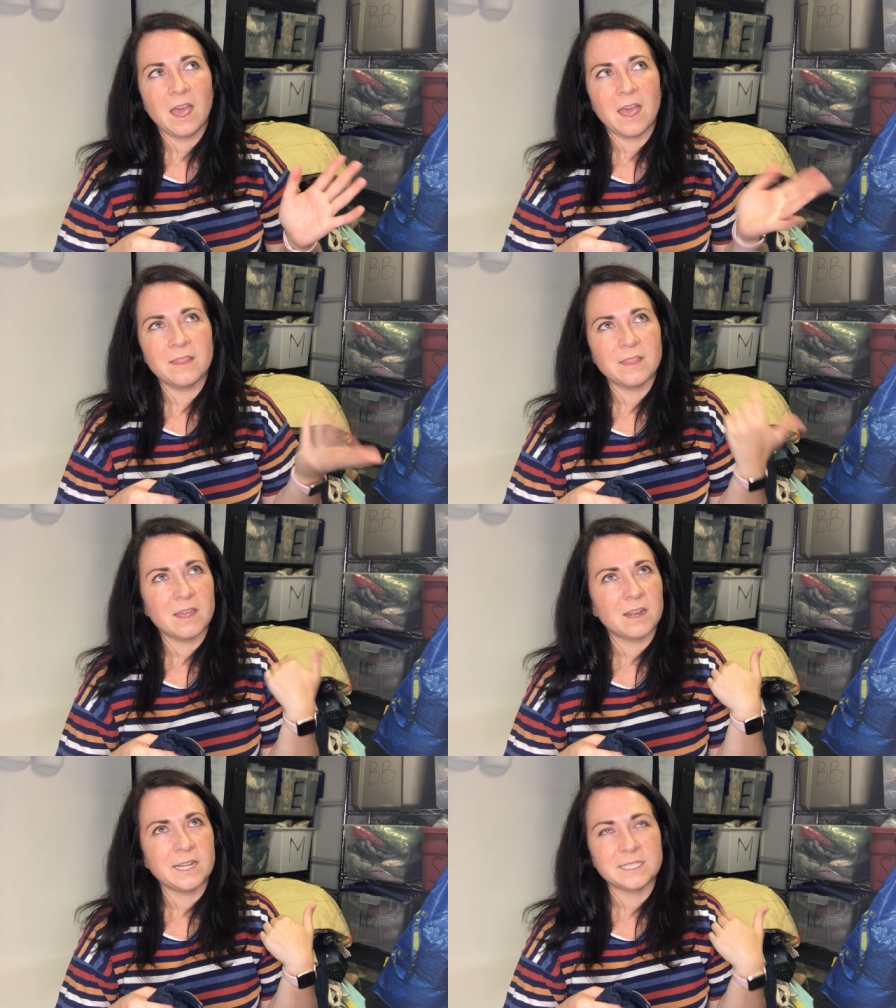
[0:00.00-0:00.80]
and
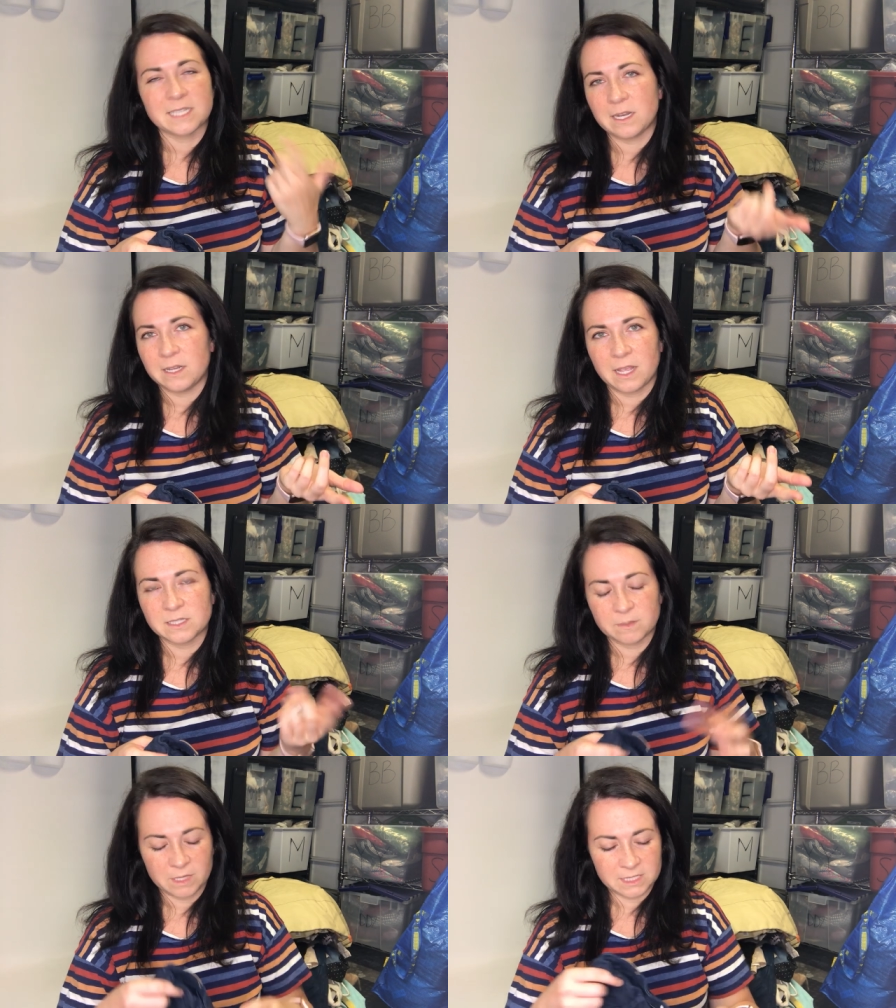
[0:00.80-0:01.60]
then I decided
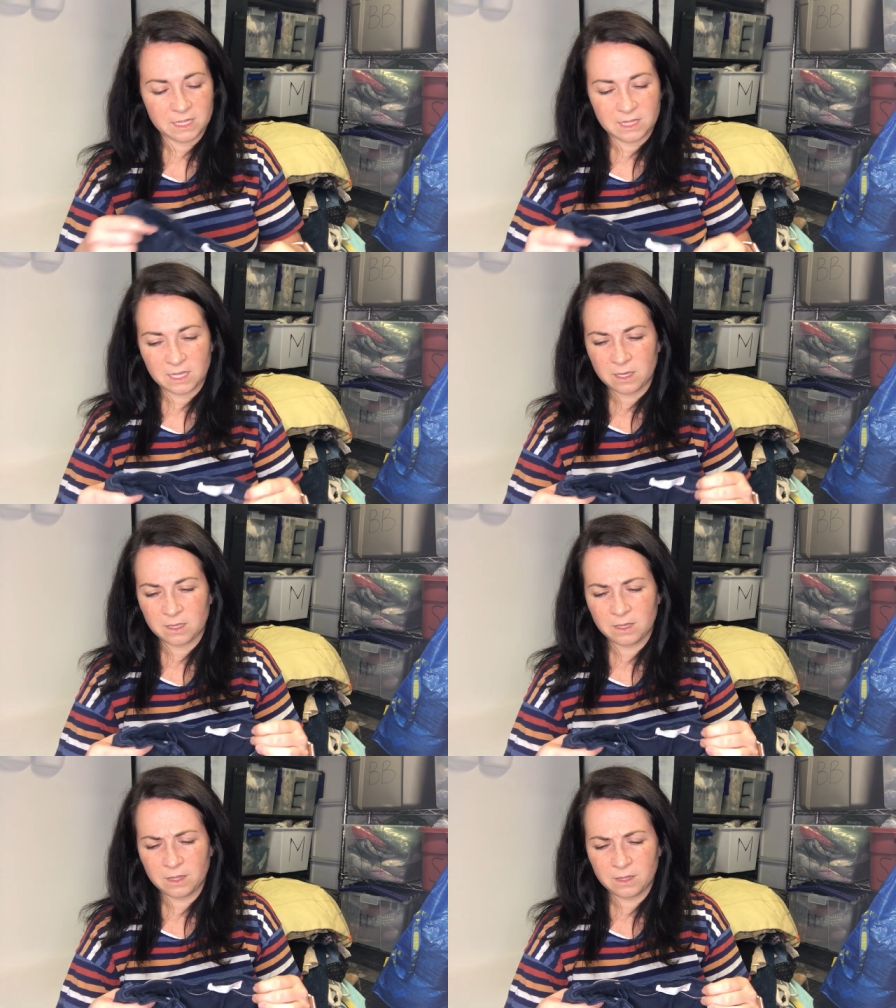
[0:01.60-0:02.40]
against them because I think
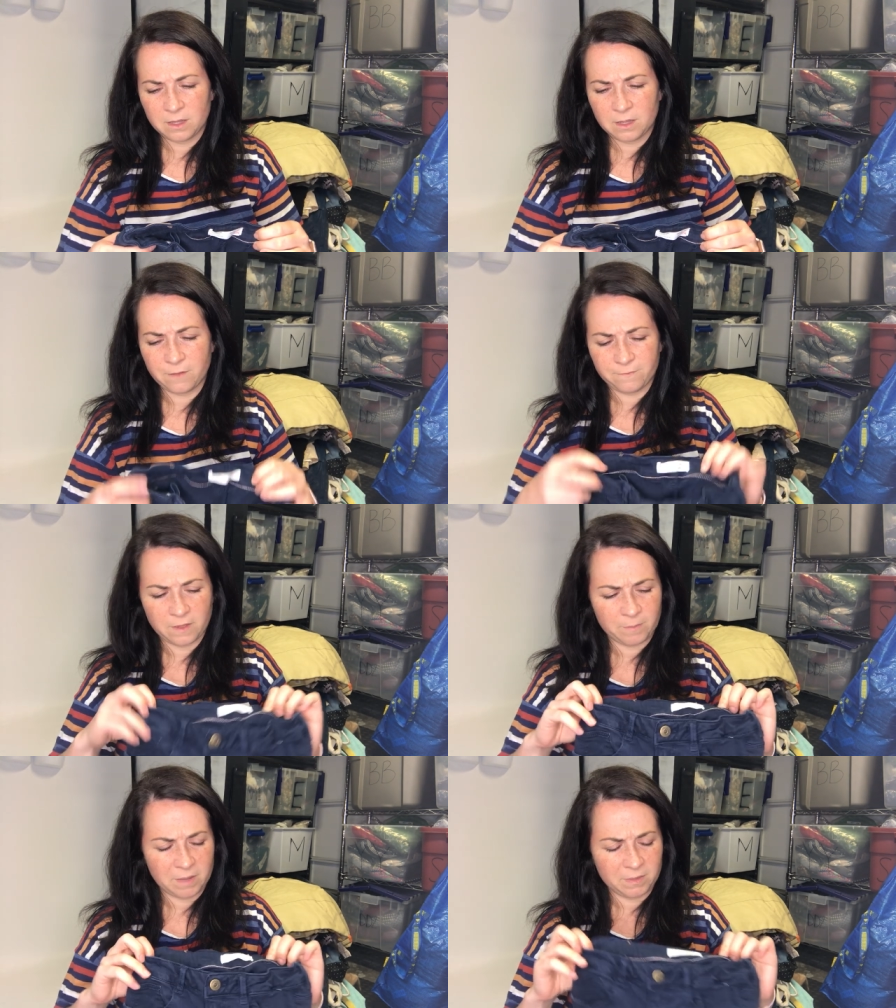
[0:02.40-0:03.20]
the
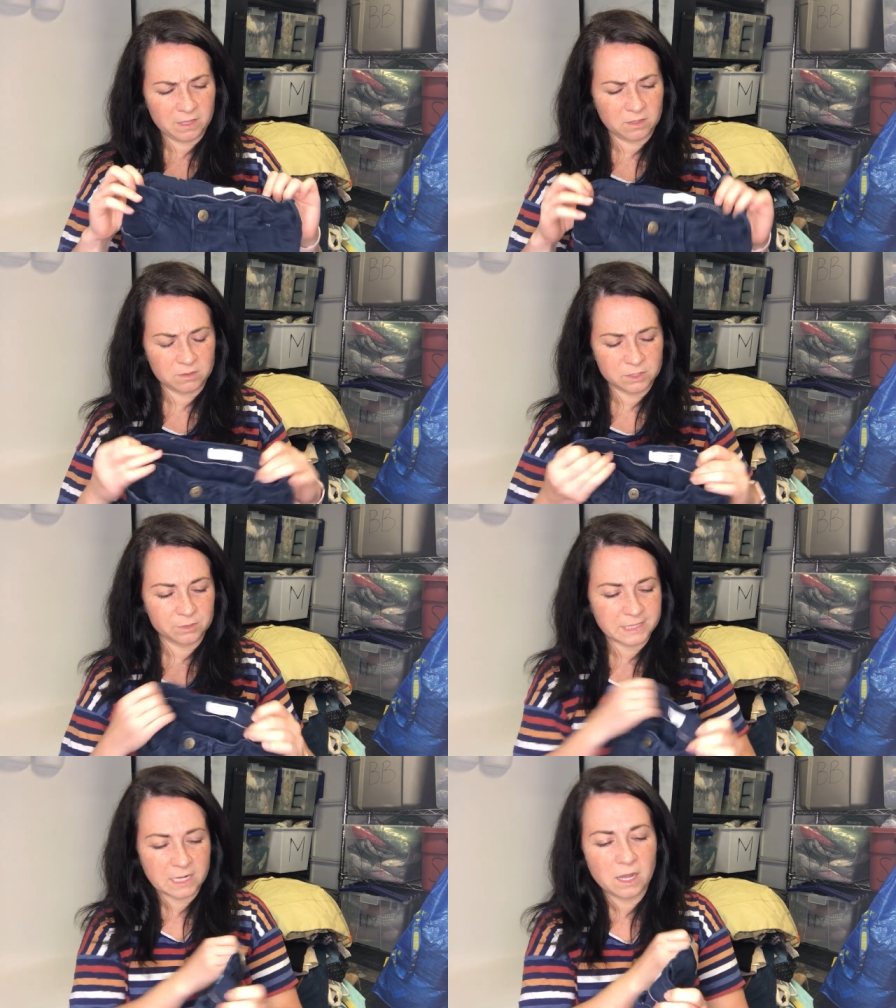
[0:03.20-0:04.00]
fit might be a little too
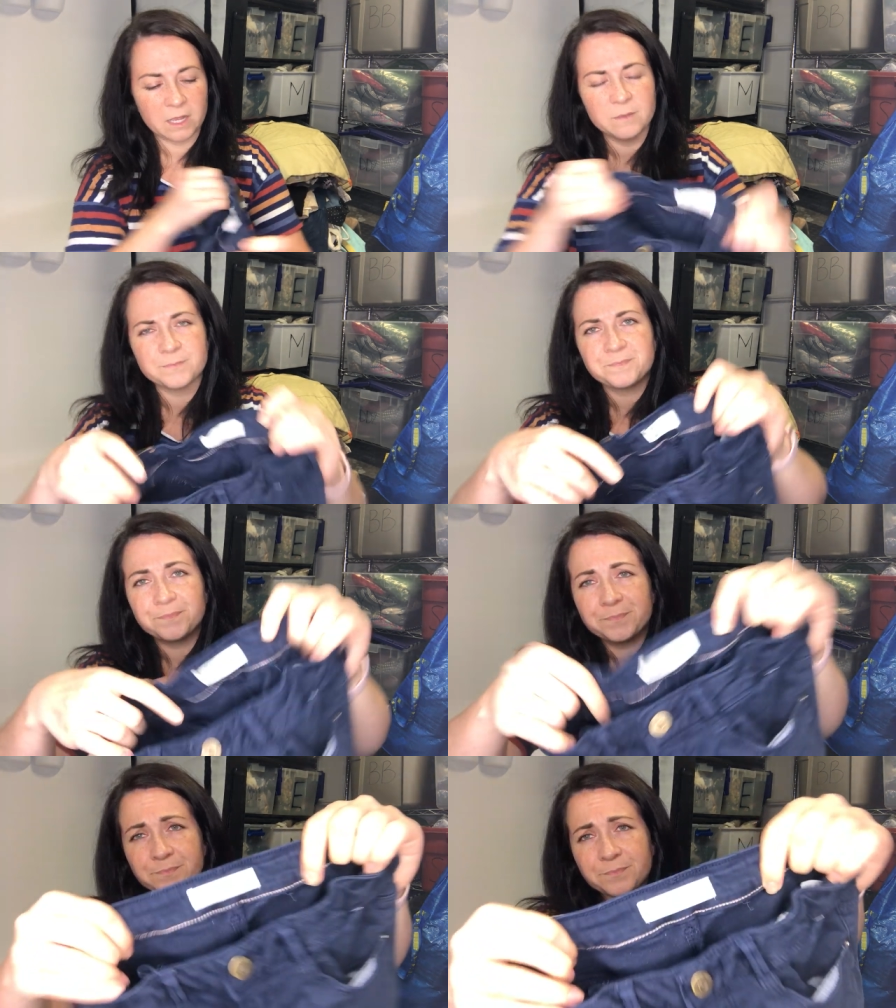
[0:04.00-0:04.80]
snug.
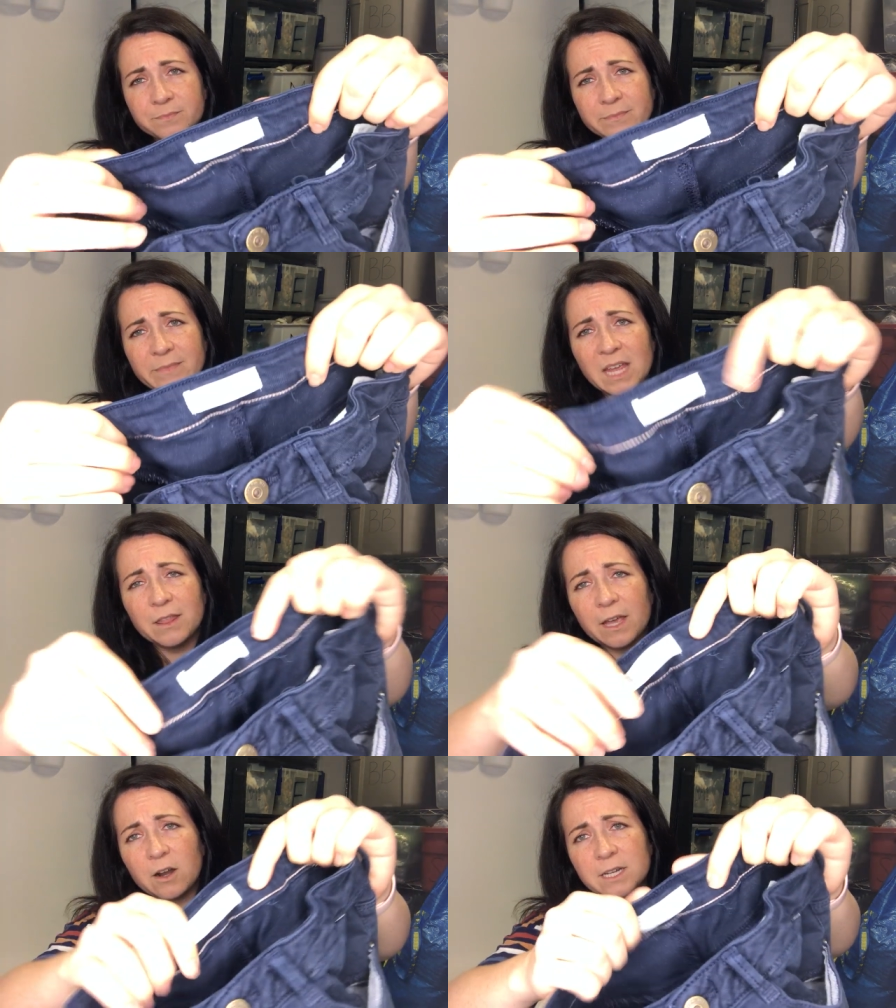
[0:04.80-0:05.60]

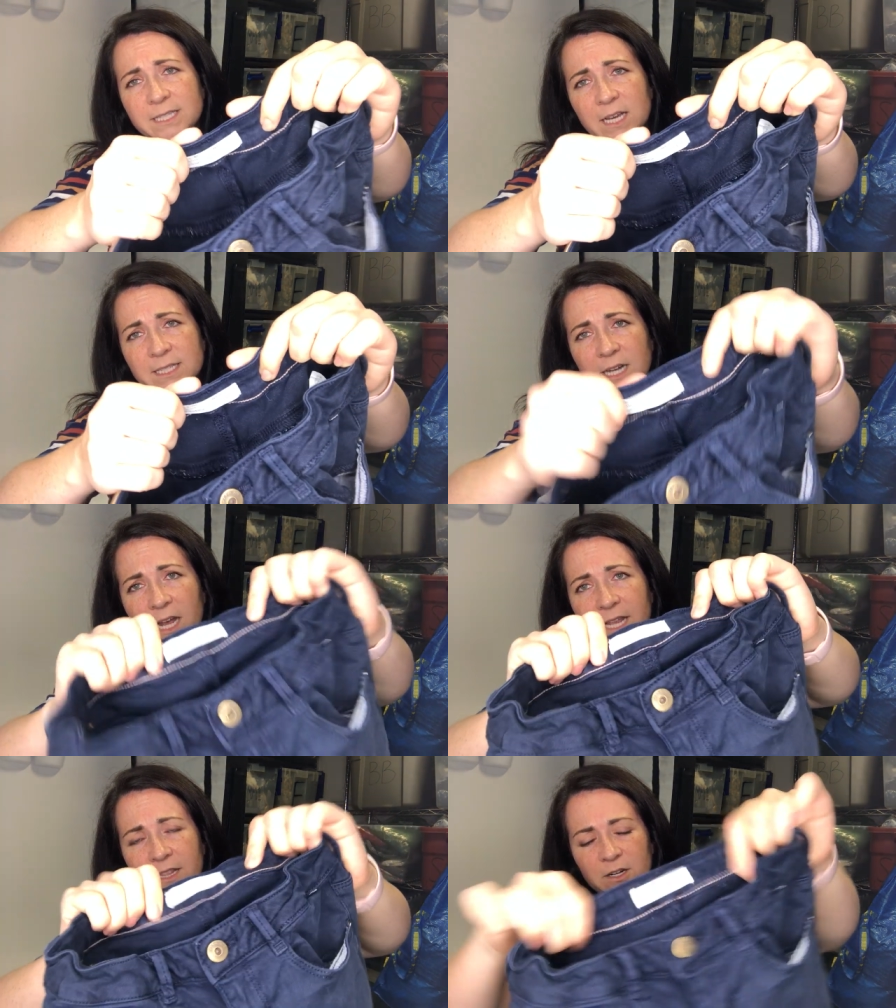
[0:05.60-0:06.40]
They are a size nine.